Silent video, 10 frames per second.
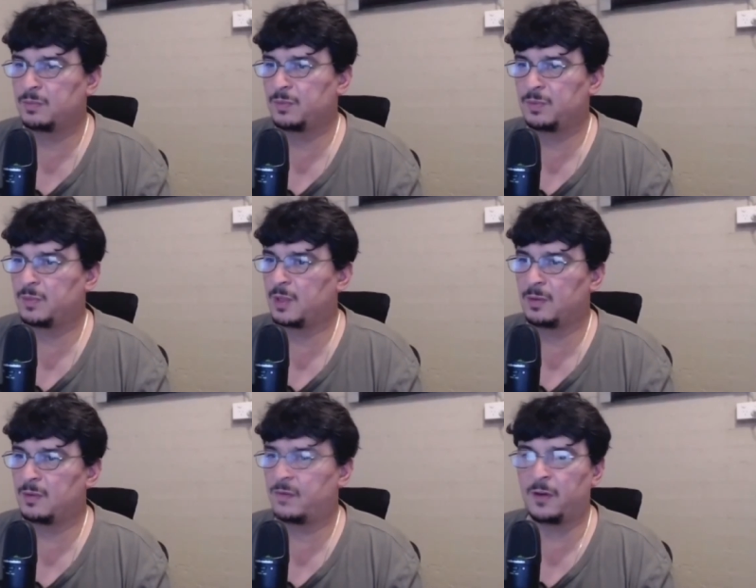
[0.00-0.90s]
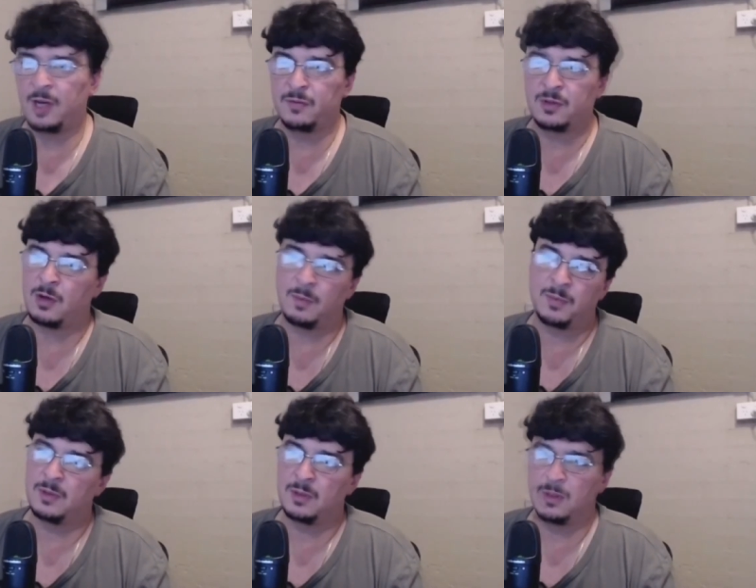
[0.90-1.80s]
the, the, five top
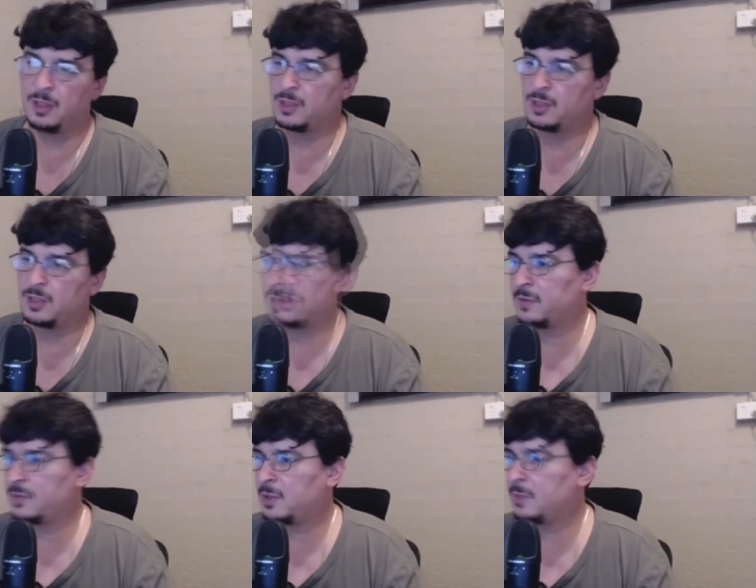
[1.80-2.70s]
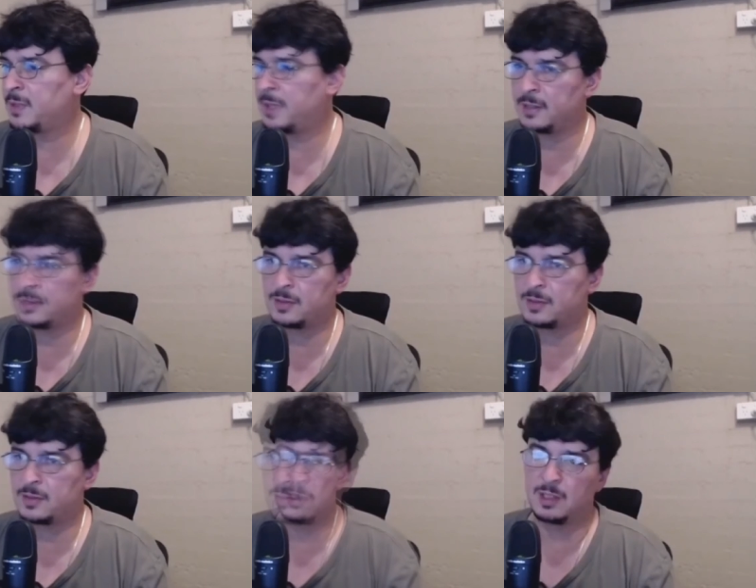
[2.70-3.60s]
this and five mm. top that,
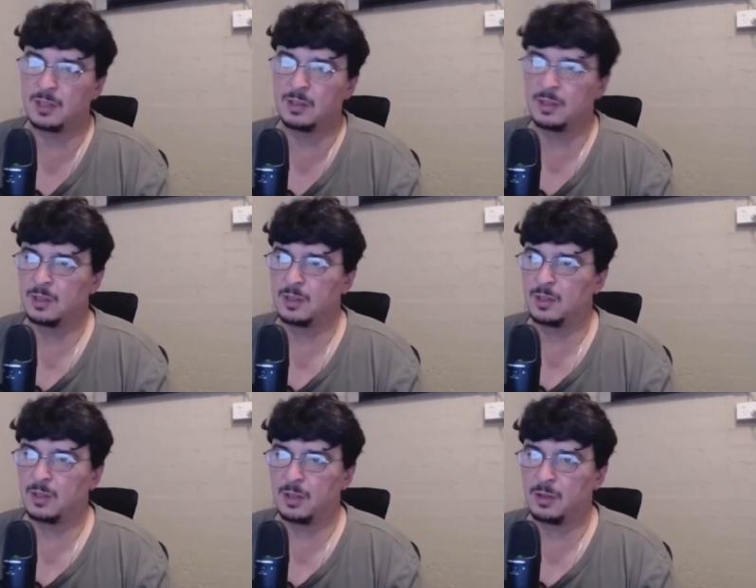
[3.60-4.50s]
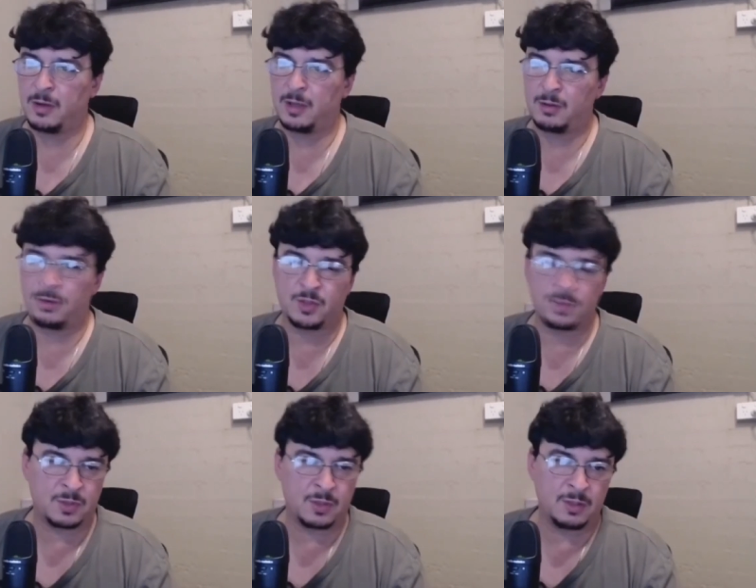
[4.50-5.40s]
and uh, great
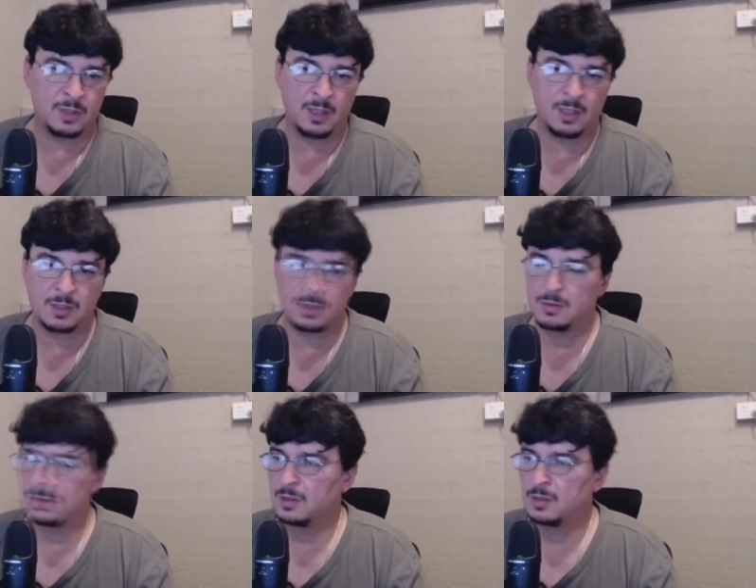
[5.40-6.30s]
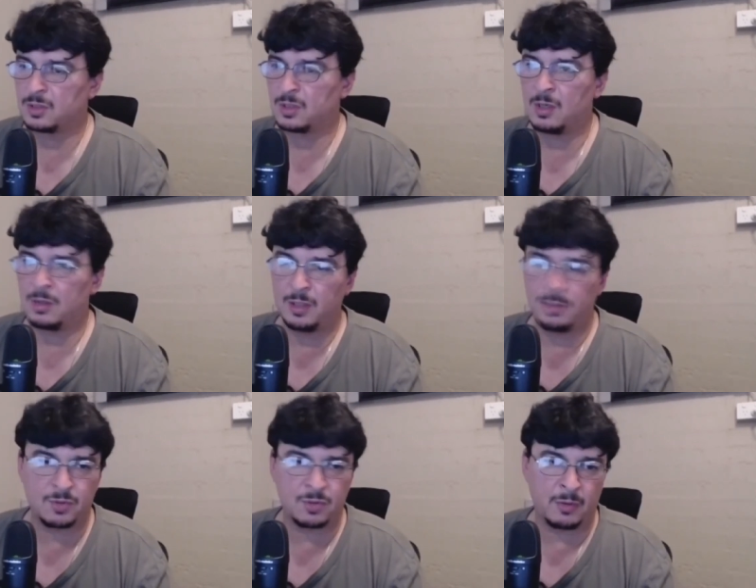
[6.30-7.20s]
Christmas ideas, and there's a whole
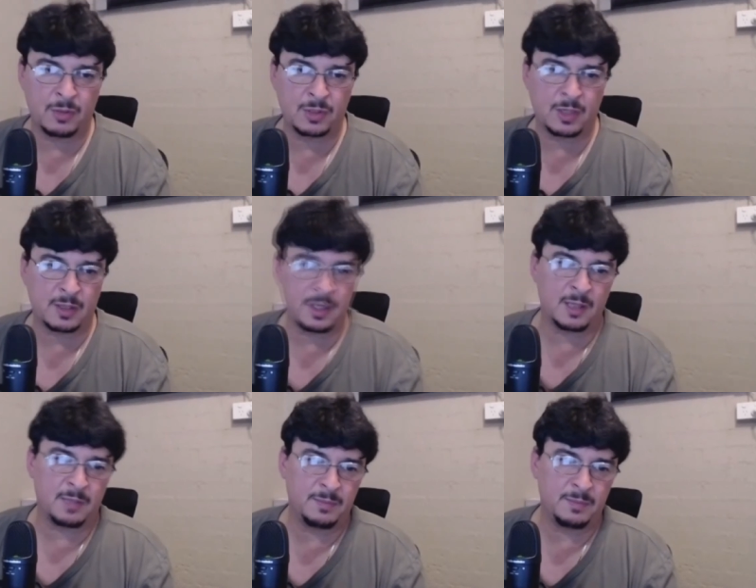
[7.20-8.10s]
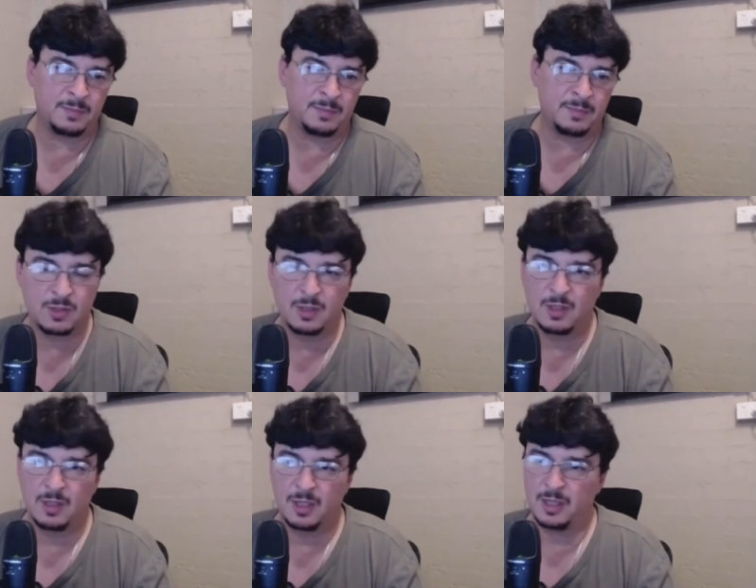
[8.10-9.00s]
heap of stories like that, which
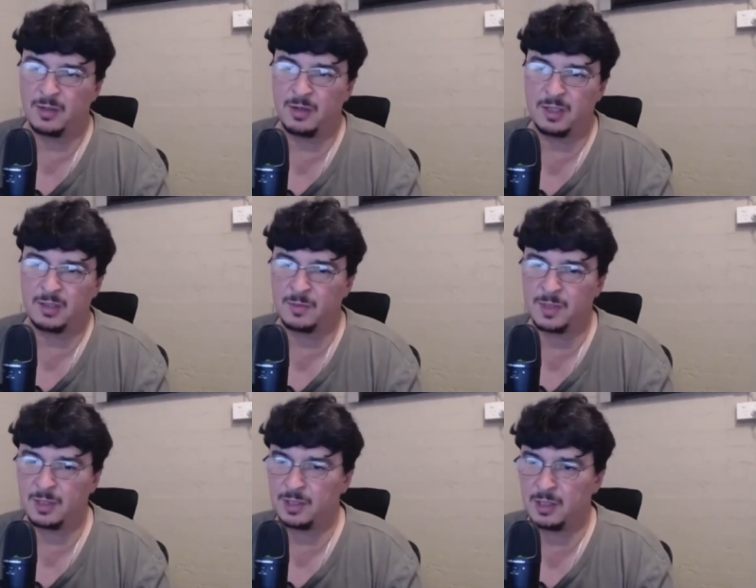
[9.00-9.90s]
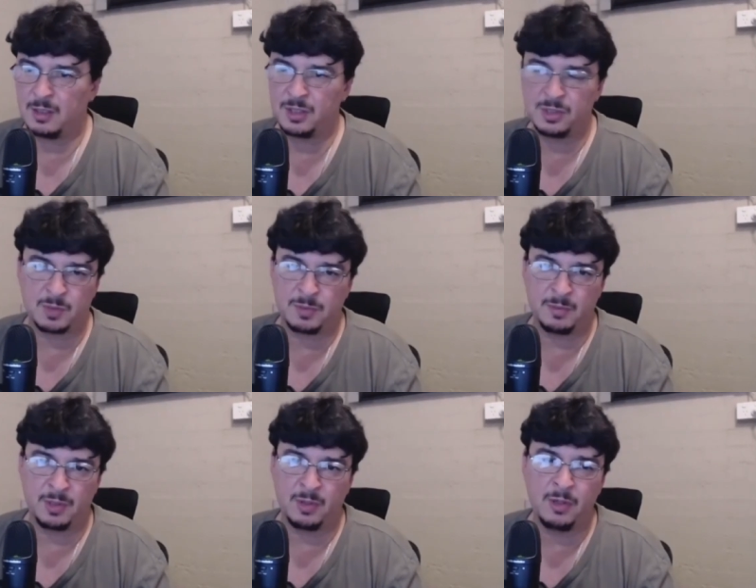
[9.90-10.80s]
you know nine times out of ten our listeners
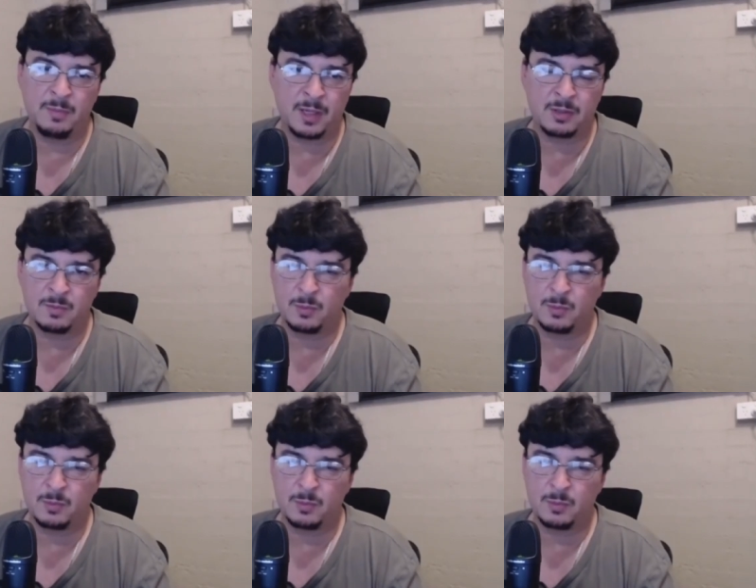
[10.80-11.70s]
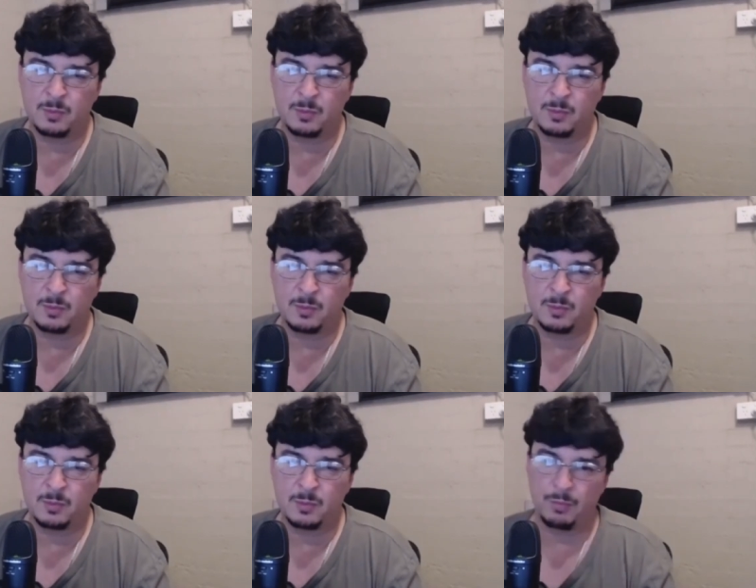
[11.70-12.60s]
probably heard about them. What what I
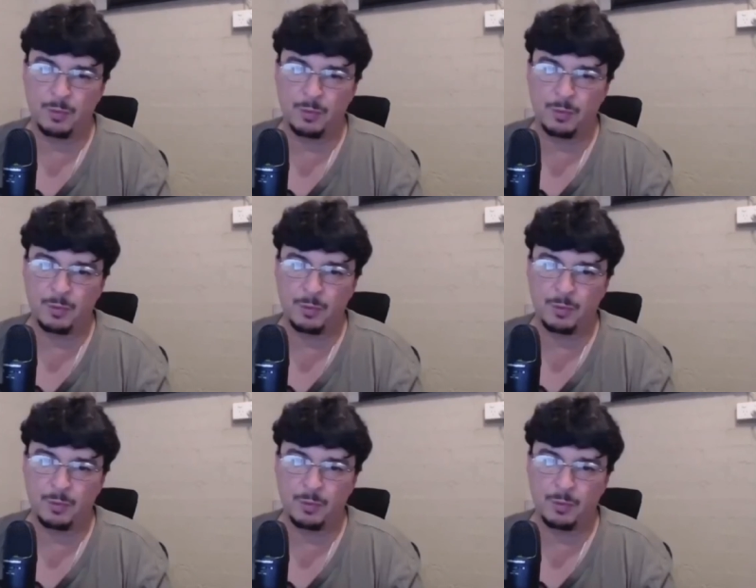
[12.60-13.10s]
like to bring